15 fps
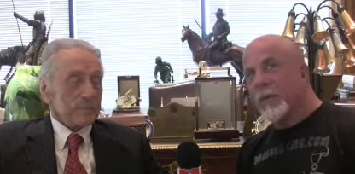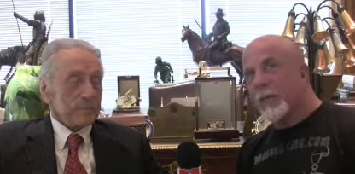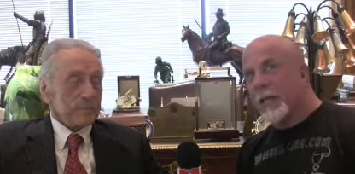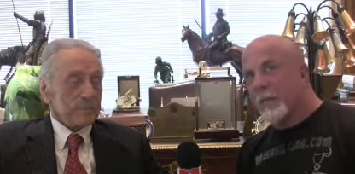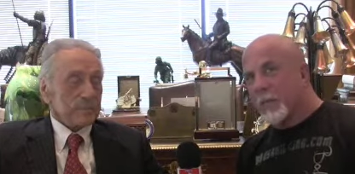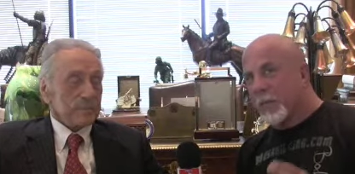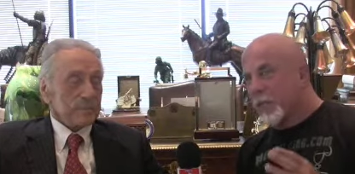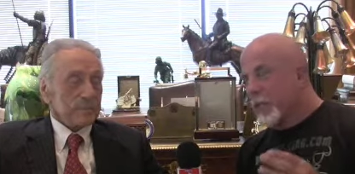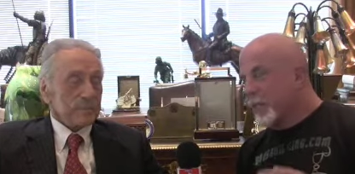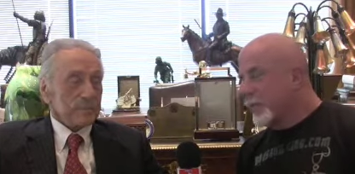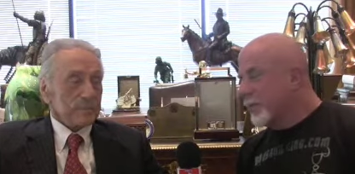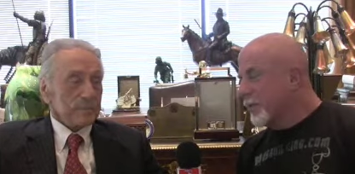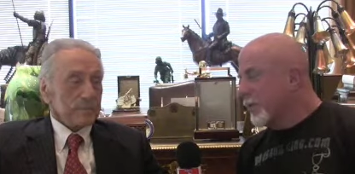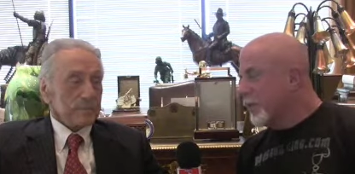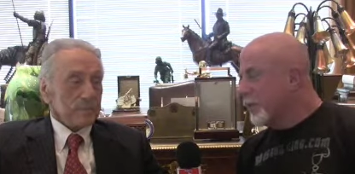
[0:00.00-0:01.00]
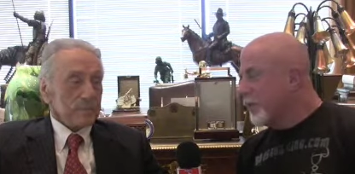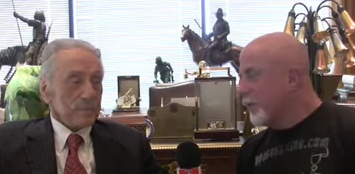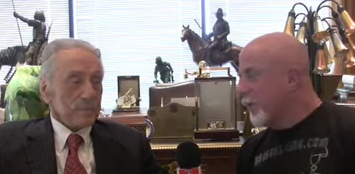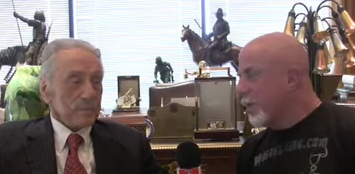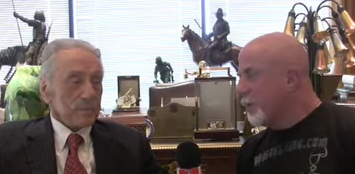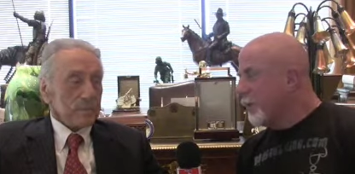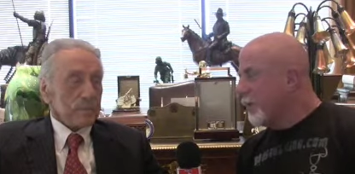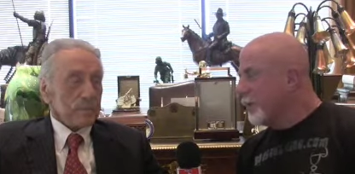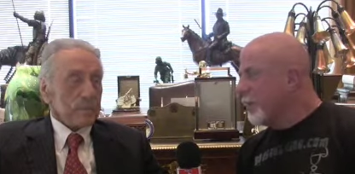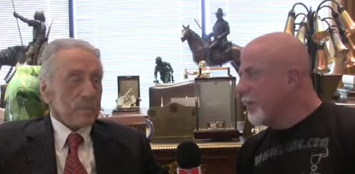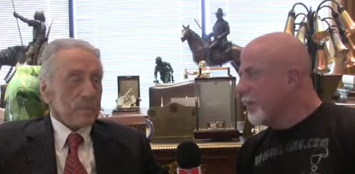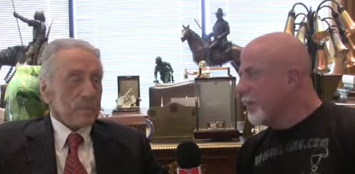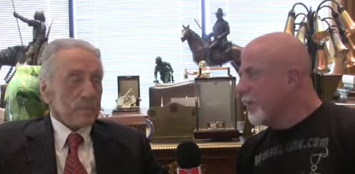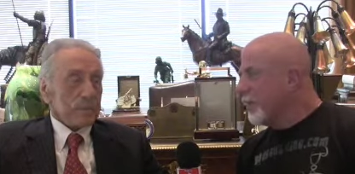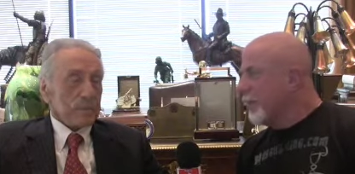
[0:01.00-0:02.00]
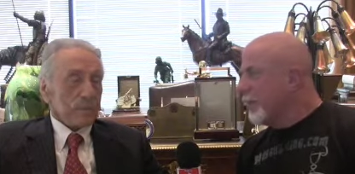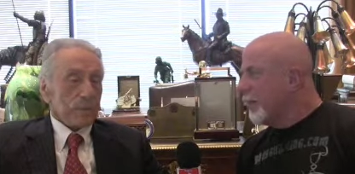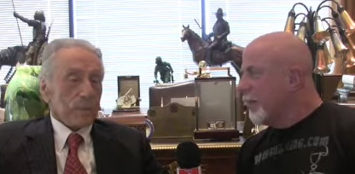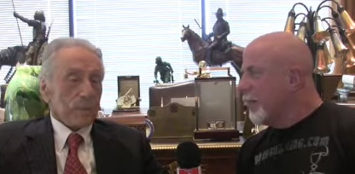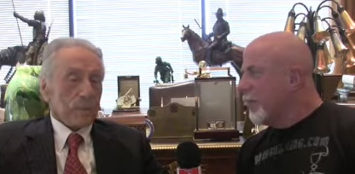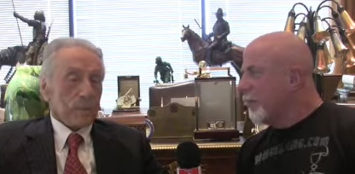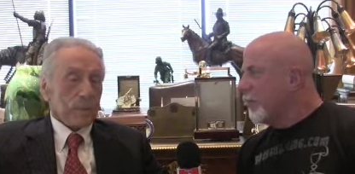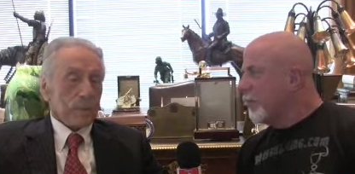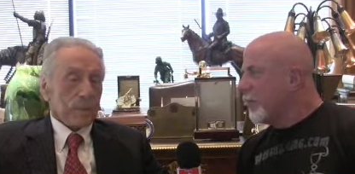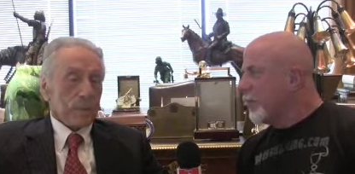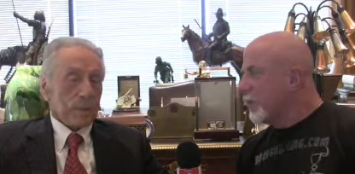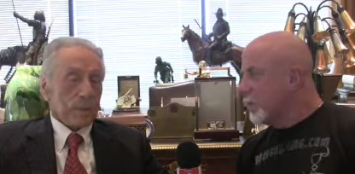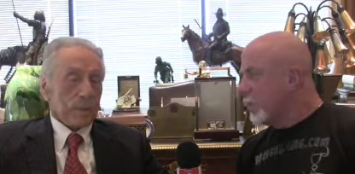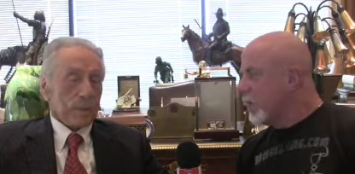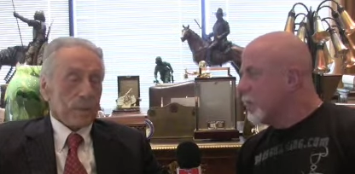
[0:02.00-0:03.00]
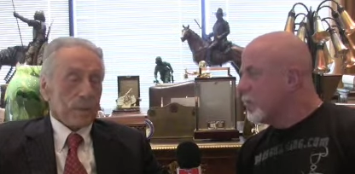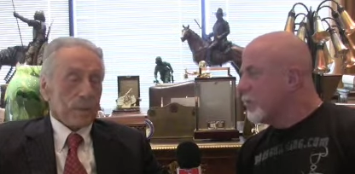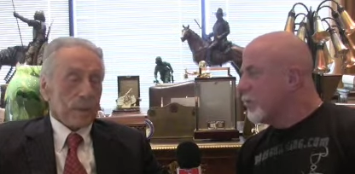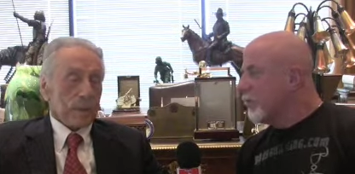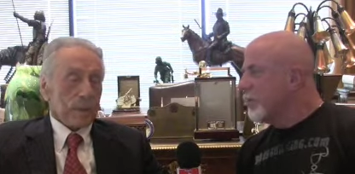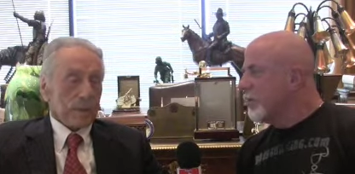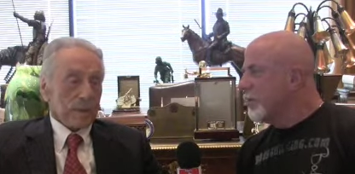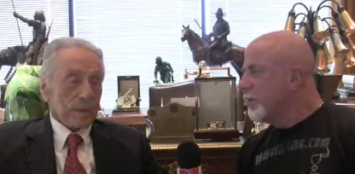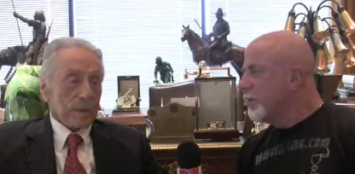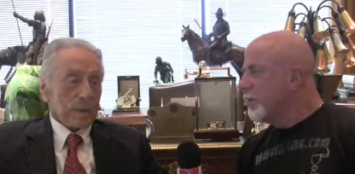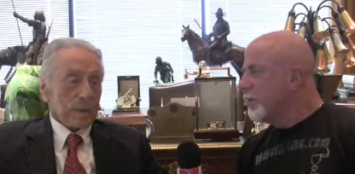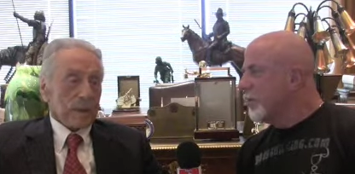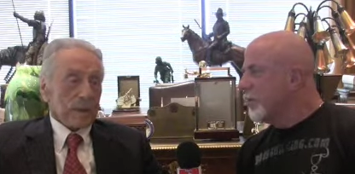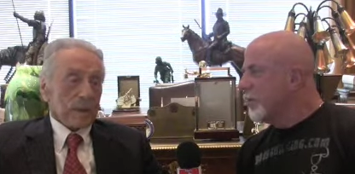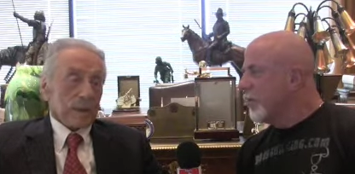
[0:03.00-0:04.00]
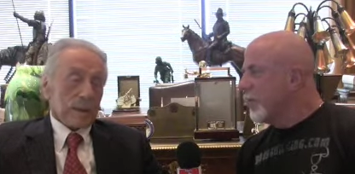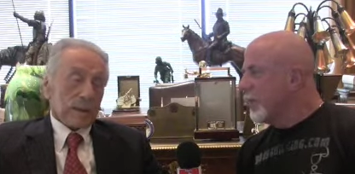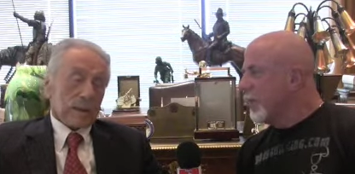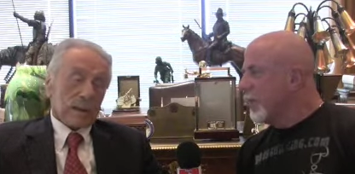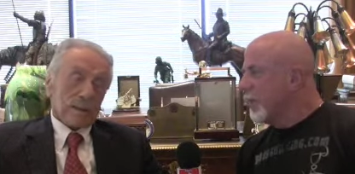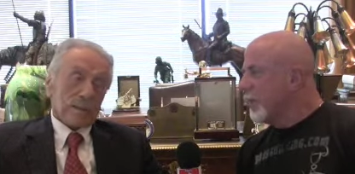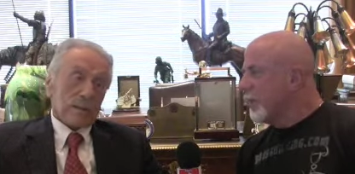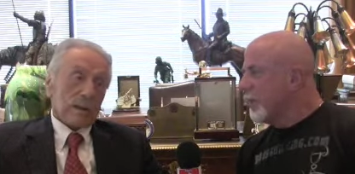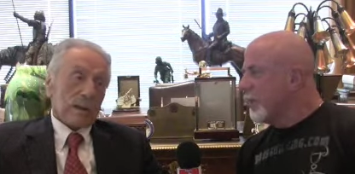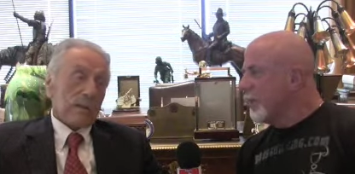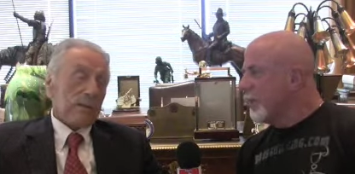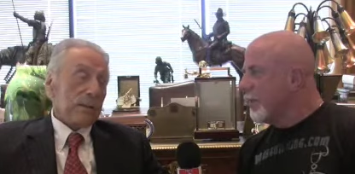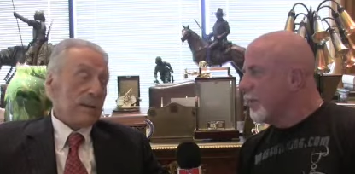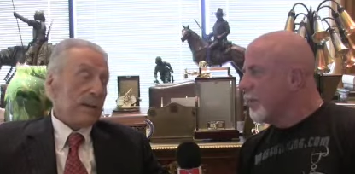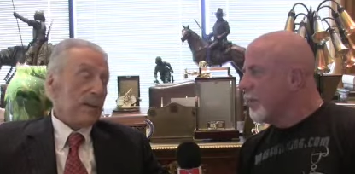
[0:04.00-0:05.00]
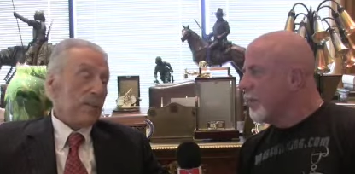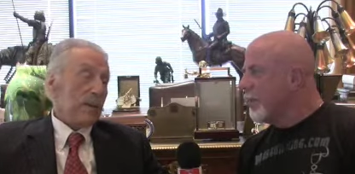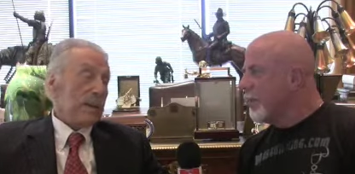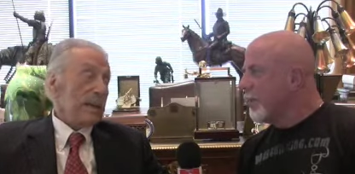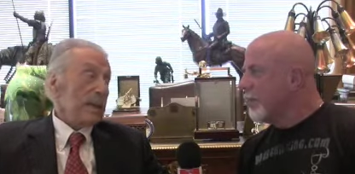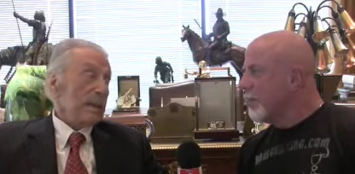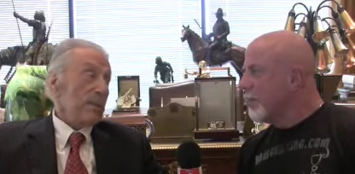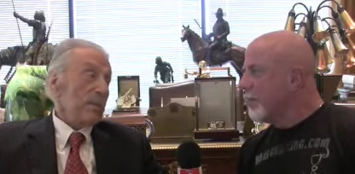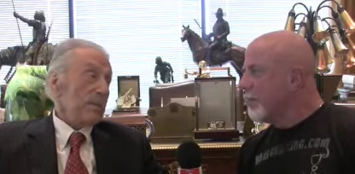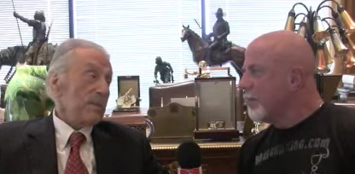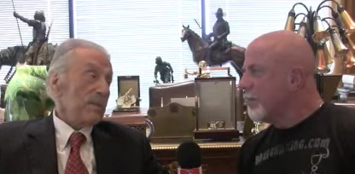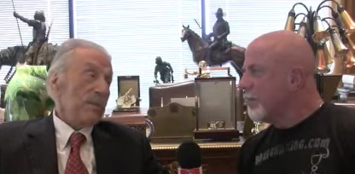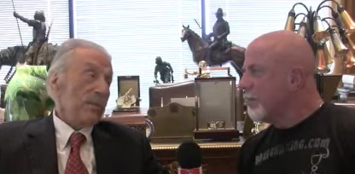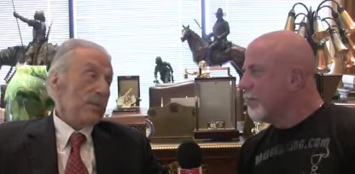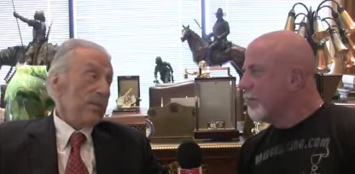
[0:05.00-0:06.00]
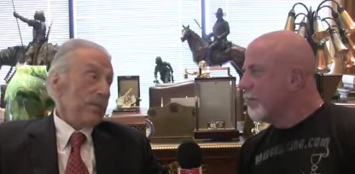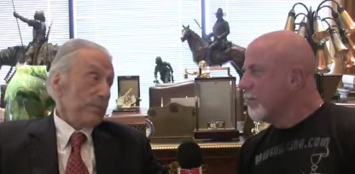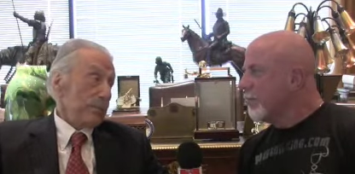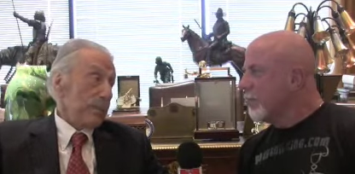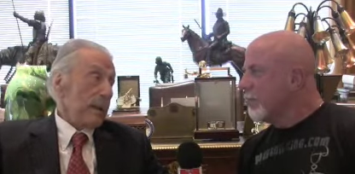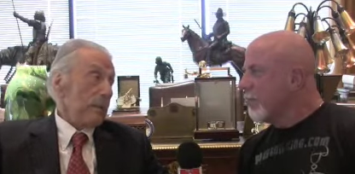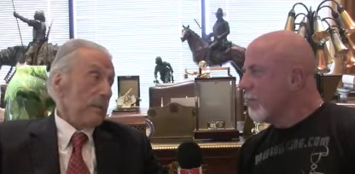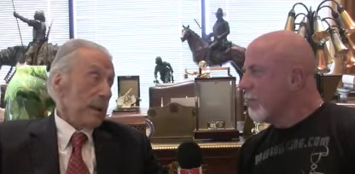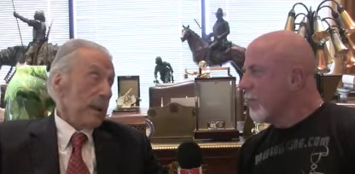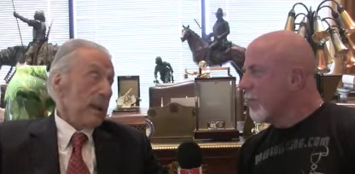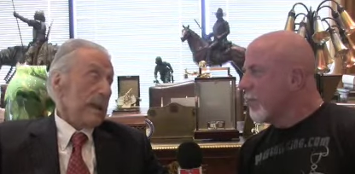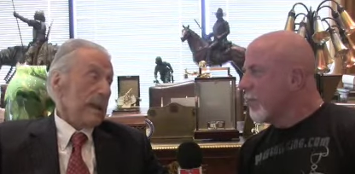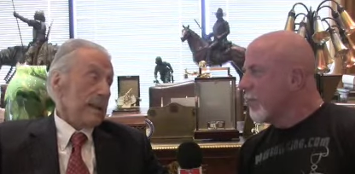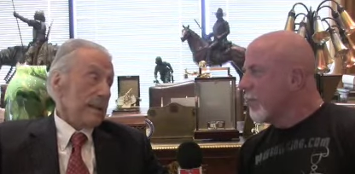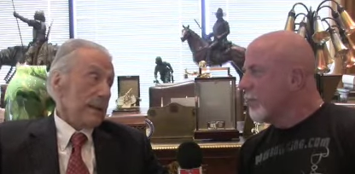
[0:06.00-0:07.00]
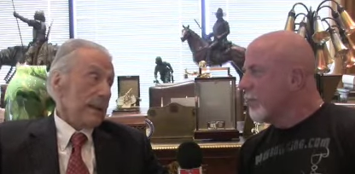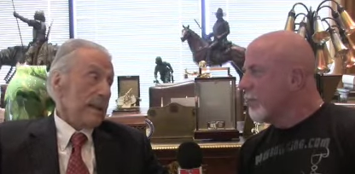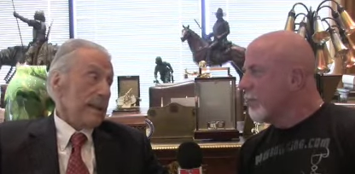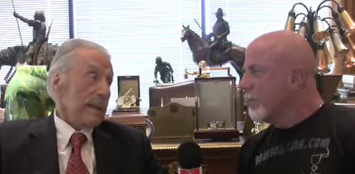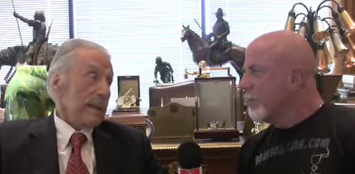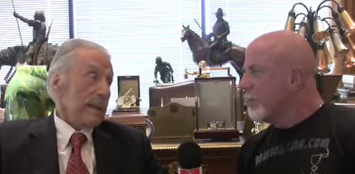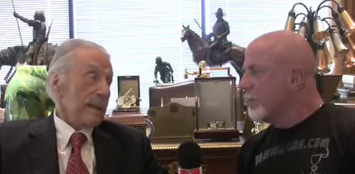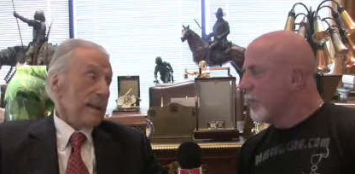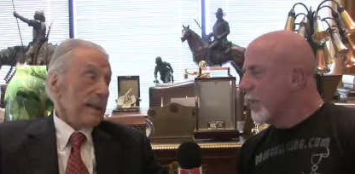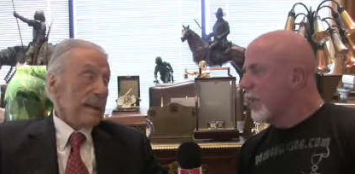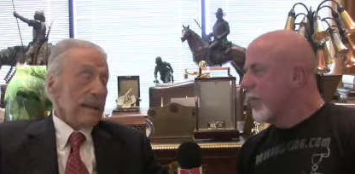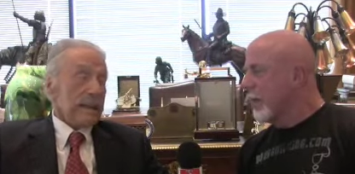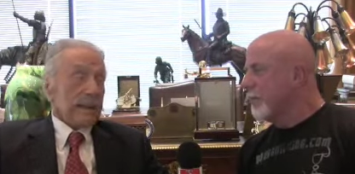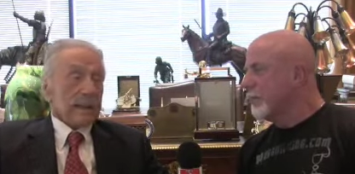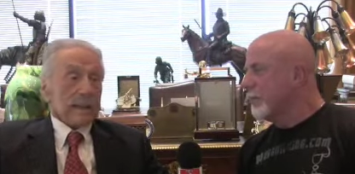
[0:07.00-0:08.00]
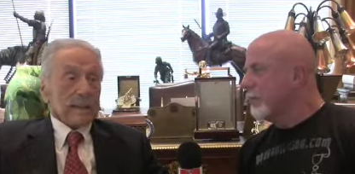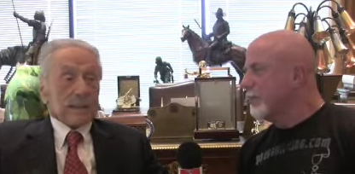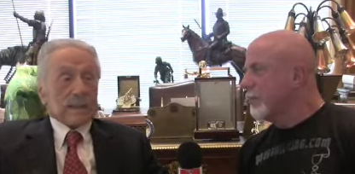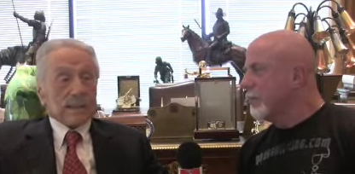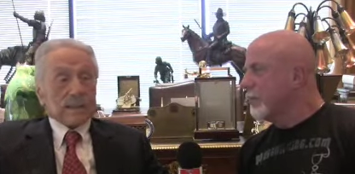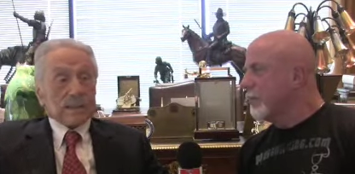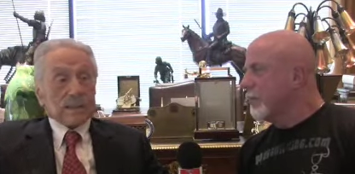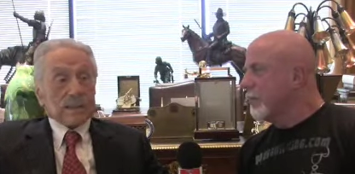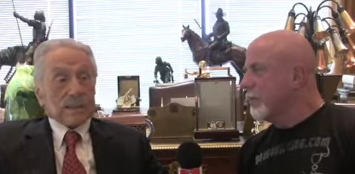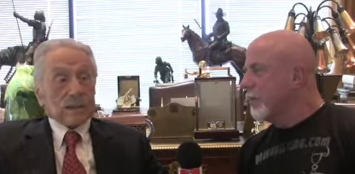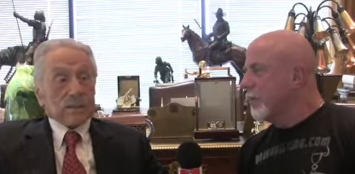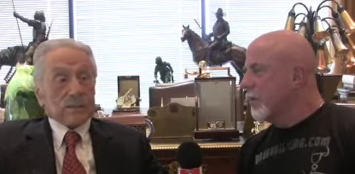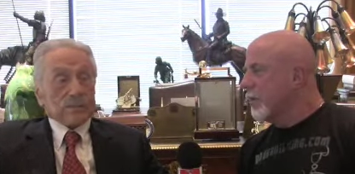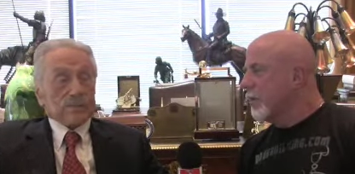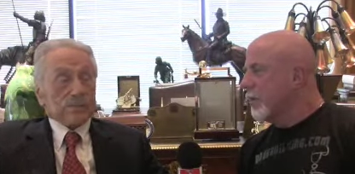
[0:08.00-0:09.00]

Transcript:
Speaker 1: gave me a nice son and family, and it's because of
Speaker 2: you. Well, everything we did was people liked. Yeah. So,